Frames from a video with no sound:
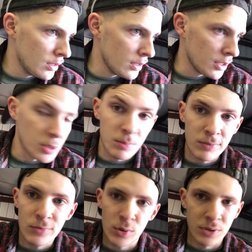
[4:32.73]

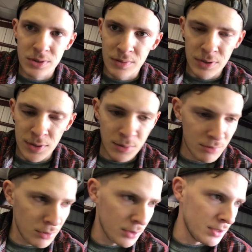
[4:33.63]
for the rest of the video
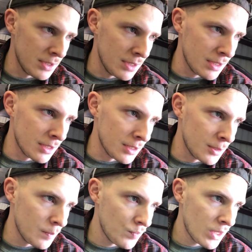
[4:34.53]
for
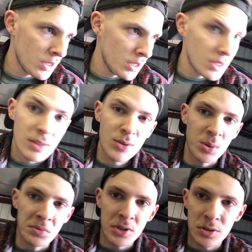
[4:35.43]
the
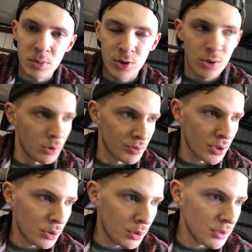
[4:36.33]
sort of suspension
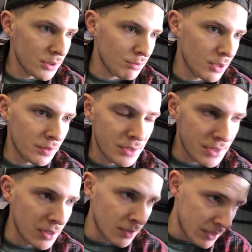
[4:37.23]
overhaul on the front of the
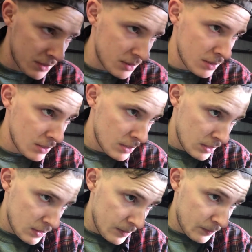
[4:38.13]
CRX.
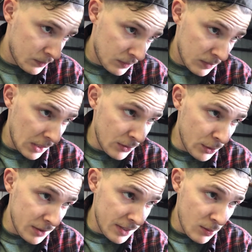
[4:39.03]
The
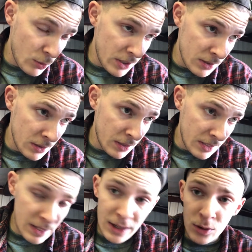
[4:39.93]
only thing I'm waiting on
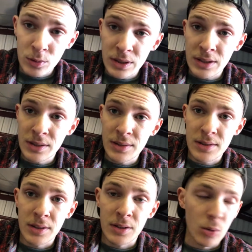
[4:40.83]
now is
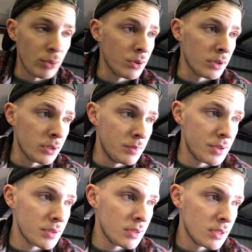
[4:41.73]
wheel
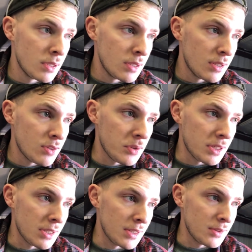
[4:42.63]
hubs, so I
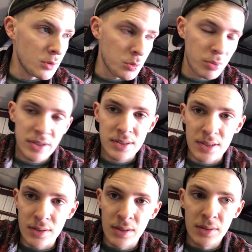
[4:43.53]
can get those pressed
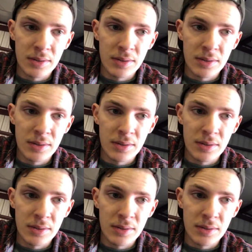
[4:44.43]
in